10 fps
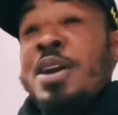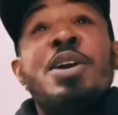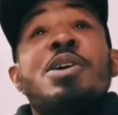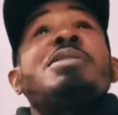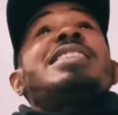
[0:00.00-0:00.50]
You
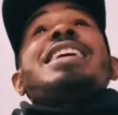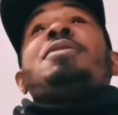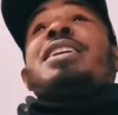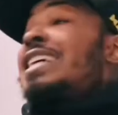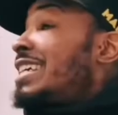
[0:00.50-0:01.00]
know, I'm
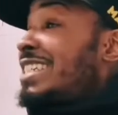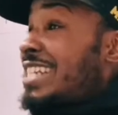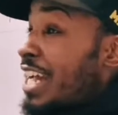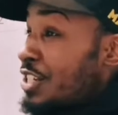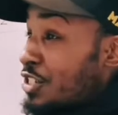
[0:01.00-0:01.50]
gonna get a
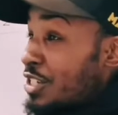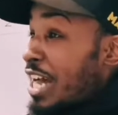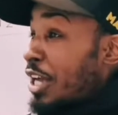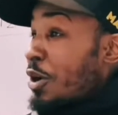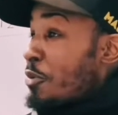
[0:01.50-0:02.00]
detention that I
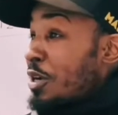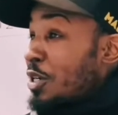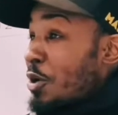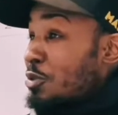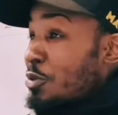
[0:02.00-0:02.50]
don't want to
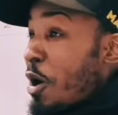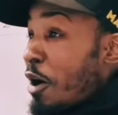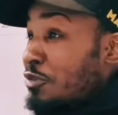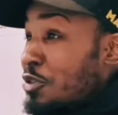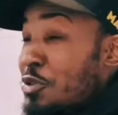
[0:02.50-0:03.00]
go to
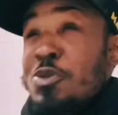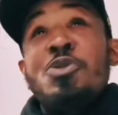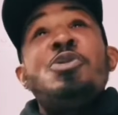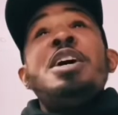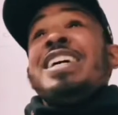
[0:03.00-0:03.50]
after
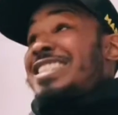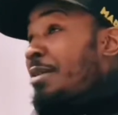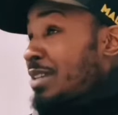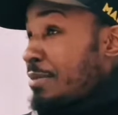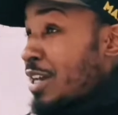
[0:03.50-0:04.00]
school.
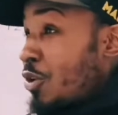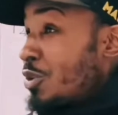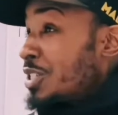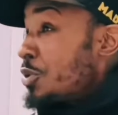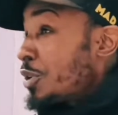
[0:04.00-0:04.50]
Sometimes they're
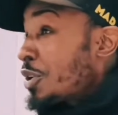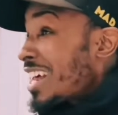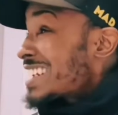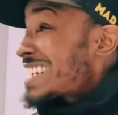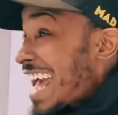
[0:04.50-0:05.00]
calling you in on a
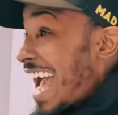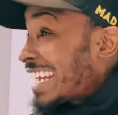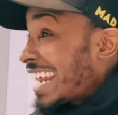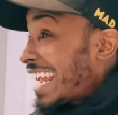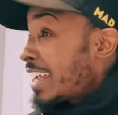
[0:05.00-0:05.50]

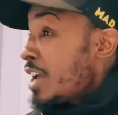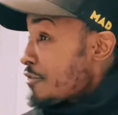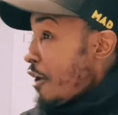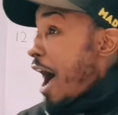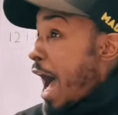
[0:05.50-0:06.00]
Saturday
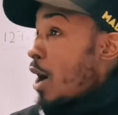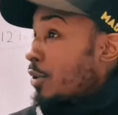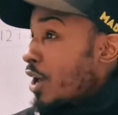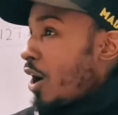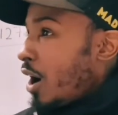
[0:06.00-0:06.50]
for an hour and
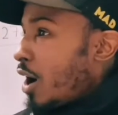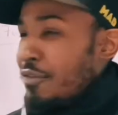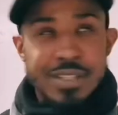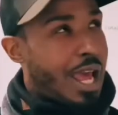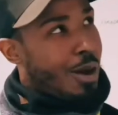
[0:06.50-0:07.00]
a half. It's
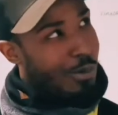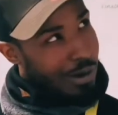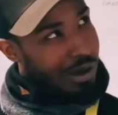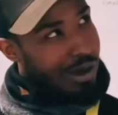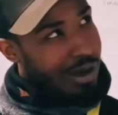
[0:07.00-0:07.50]
like,
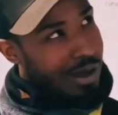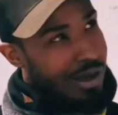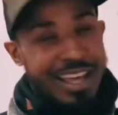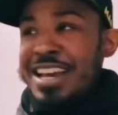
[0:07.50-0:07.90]
what?